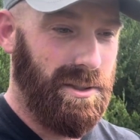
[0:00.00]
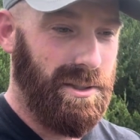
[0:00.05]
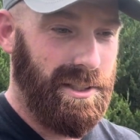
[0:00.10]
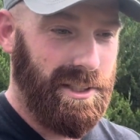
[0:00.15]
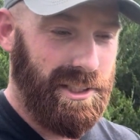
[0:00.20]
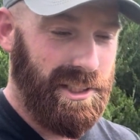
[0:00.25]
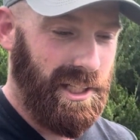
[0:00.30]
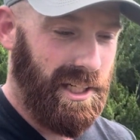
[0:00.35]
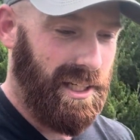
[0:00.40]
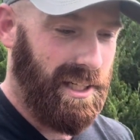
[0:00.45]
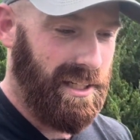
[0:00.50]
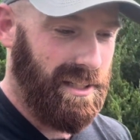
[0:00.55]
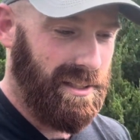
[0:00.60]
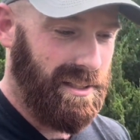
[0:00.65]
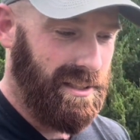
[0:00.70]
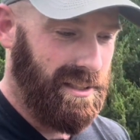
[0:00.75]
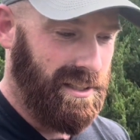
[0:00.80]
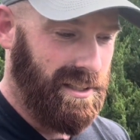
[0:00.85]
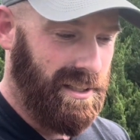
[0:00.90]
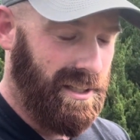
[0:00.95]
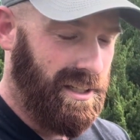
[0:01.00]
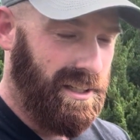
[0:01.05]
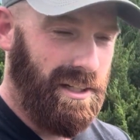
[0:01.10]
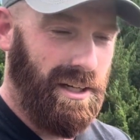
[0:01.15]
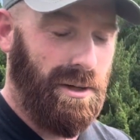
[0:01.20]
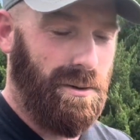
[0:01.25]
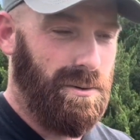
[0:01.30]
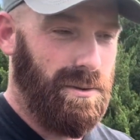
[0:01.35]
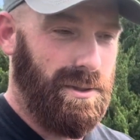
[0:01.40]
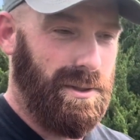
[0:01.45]
shot,
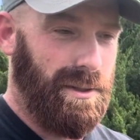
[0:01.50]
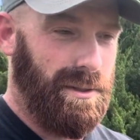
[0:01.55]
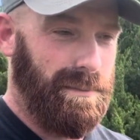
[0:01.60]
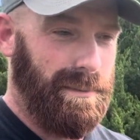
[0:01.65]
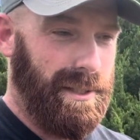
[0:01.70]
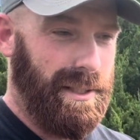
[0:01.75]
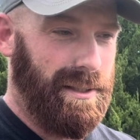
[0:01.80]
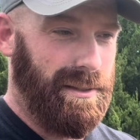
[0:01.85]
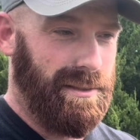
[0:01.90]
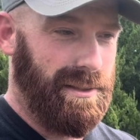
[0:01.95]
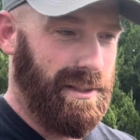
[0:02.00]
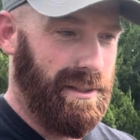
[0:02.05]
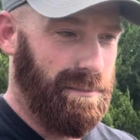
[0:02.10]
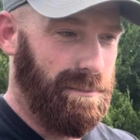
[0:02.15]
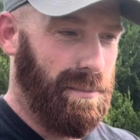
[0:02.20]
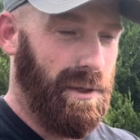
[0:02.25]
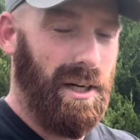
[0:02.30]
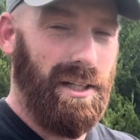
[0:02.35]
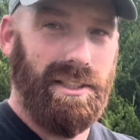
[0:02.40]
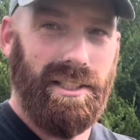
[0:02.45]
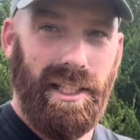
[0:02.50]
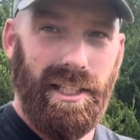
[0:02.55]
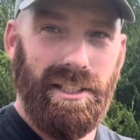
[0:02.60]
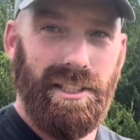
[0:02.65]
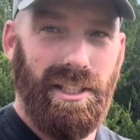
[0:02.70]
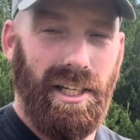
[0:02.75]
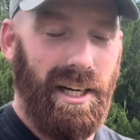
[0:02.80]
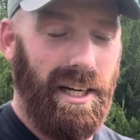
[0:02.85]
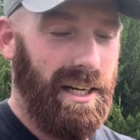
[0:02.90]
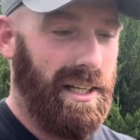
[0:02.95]
not quartering, but it was a broadside
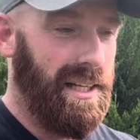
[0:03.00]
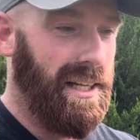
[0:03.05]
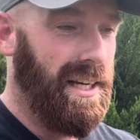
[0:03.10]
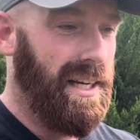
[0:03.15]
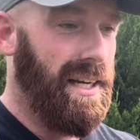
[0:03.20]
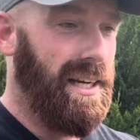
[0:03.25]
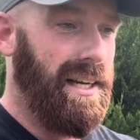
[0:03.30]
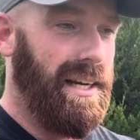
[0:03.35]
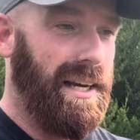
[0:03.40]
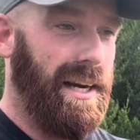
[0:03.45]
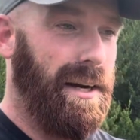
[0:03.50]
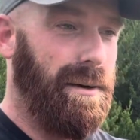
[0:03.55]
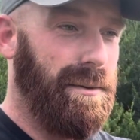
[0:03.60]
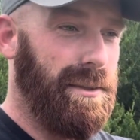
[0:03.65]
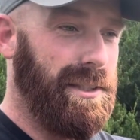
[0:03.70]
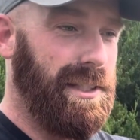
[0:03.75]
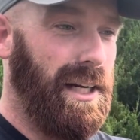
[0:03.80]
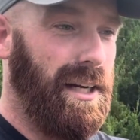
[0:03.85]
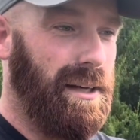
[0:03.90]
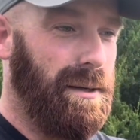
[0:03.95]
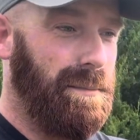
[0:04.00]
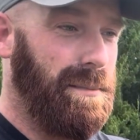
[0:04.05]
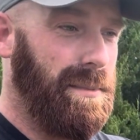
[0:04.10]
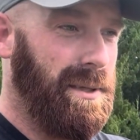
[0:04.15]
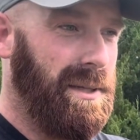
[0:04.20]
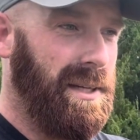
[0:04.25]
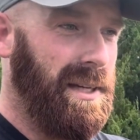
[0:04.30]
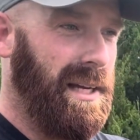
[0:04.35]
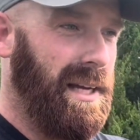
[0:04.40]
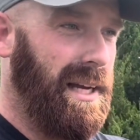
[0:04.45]
shot. Ear was up.
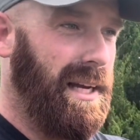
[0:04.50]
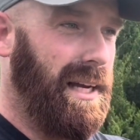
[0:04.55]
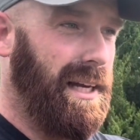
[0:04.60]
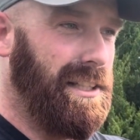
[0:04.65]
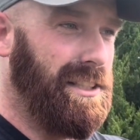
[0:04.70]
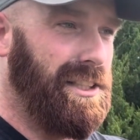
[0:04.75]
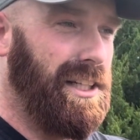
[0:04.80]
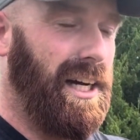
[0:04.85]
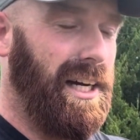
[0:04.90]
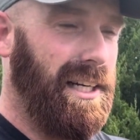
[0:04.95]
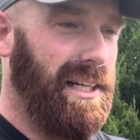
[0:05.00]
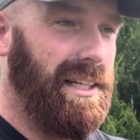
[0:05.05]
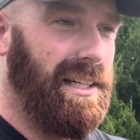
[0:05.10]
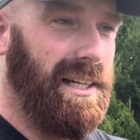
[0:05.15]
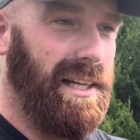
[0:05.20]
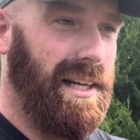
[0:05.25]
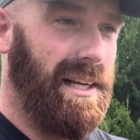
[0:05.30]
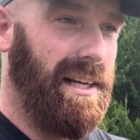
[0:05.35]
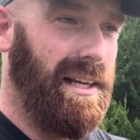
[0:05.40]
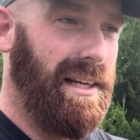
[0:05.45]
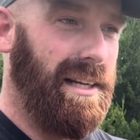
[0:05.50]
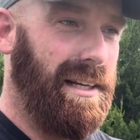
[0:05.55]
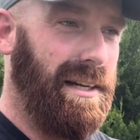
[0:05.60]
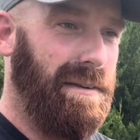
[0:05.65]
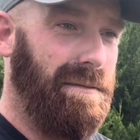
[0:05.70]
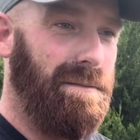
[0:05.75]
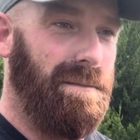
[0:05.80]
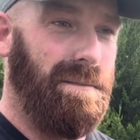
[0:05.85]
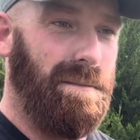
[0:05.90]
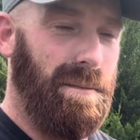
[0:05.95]
I shot it and
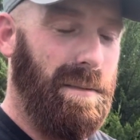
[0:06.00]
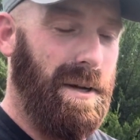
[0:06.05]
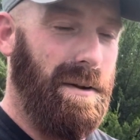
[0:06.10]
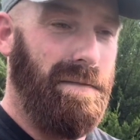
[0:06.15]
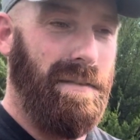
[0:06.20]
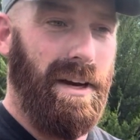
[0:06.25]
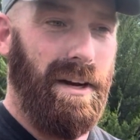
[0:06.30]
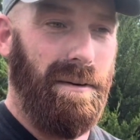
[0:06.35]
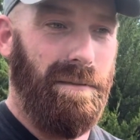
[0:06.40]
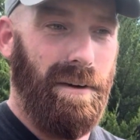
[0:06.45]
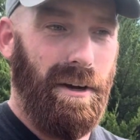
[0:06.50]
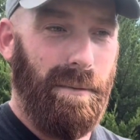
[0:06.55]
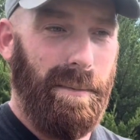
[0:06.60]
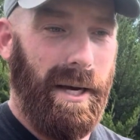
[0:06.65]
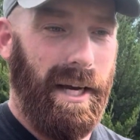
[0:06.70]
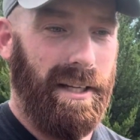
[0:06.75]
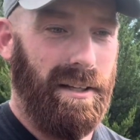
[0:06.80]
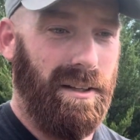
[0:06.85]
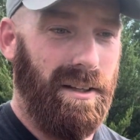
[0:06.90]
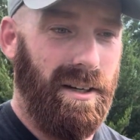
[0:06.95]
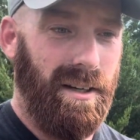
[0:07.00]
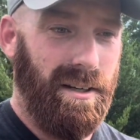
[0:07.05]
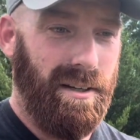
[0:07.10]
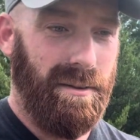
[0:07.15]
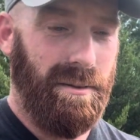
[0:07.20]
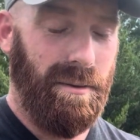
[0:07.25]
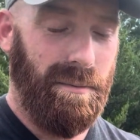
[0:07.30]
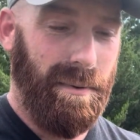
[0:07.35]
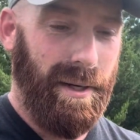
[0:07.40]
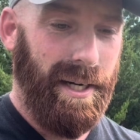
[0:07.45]
it fell behind a log,
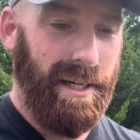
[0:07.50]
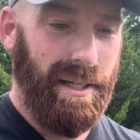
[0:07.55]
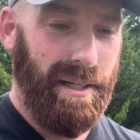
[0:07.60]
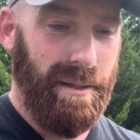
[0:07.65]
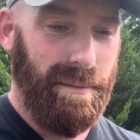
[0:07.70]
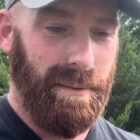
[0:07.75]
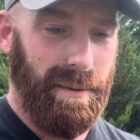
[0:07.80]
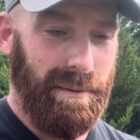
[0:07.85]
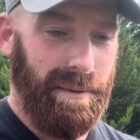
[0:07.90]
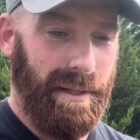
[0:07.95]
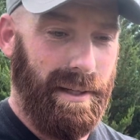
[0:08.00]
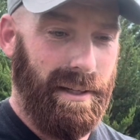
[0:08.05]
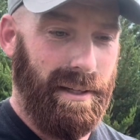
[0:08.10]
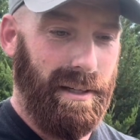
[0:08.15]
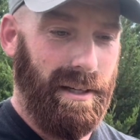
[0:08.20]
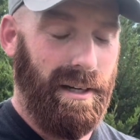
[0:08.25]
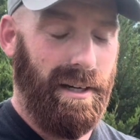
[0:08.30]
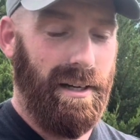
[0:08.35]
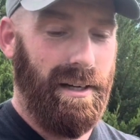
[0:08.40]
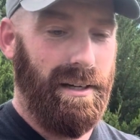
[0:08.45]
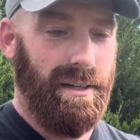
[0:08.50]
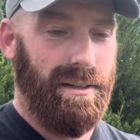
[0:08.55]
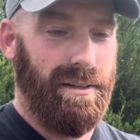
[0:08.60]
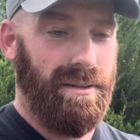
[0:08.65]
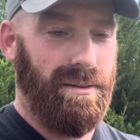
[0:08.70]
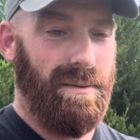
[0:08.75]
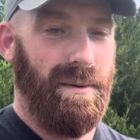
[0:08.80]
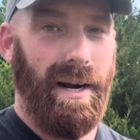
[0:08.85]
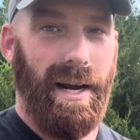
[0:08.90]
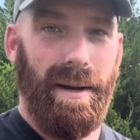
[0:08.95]
and when I ran up, I was like, oh
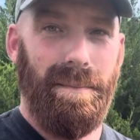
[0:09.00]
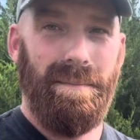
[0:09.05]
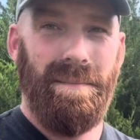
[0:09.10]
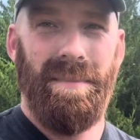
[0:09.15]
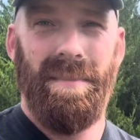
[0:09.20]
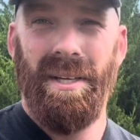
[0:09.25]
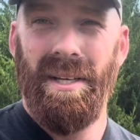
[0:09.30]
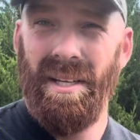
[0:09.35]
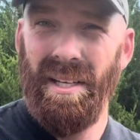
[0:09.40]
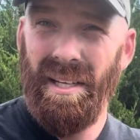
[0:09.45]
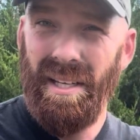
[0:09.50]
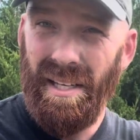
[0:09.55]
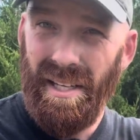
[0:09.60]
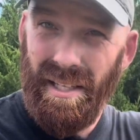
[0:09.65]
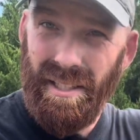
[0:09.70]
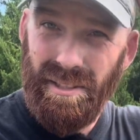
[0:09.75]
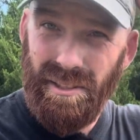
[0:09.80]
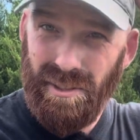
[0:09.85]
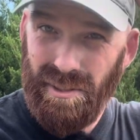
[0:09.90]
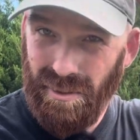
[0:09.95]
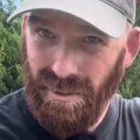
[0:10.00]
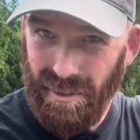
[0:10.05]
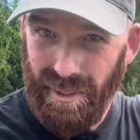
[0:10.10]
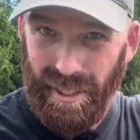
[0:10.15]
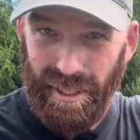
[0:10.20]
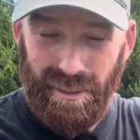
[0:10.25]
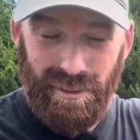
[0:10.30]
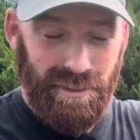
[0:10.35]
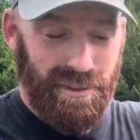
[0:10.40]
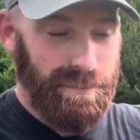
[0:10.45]
crap! It's just little
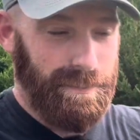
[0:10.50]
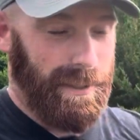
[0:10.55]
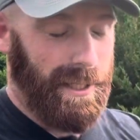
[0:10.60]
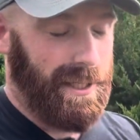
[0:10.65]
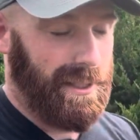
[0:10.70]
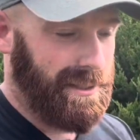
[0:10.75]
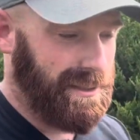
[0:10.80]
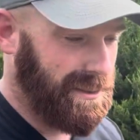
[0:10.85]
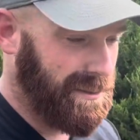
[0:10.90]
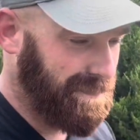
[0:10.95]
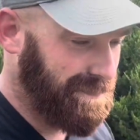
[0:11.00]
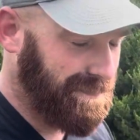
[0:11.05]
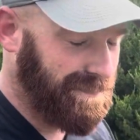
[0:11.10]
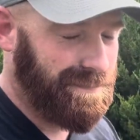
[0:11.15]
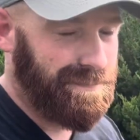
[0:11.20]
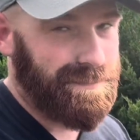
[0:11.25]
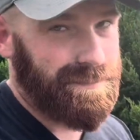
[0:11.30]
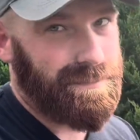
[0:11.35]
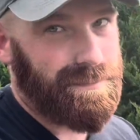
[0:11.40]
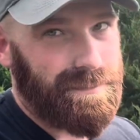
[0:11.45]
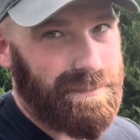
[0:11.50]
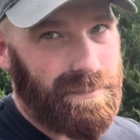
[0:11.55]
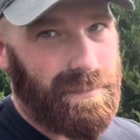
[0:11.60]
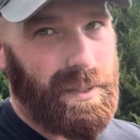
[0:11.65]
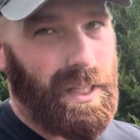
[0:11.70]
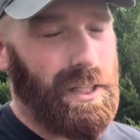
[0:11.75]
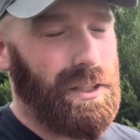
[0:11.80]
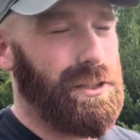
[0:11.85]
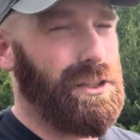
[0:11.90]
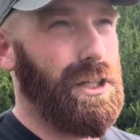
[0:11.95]
tiny little spikes.
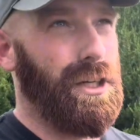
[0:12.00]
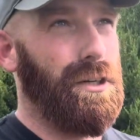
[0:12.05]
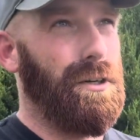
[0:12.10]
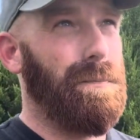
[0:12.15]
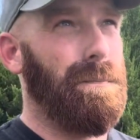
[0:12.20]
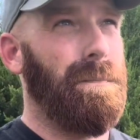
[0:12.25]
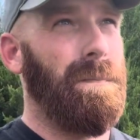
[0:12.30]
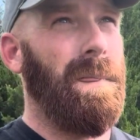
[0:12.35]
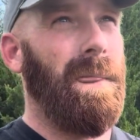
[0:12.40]
So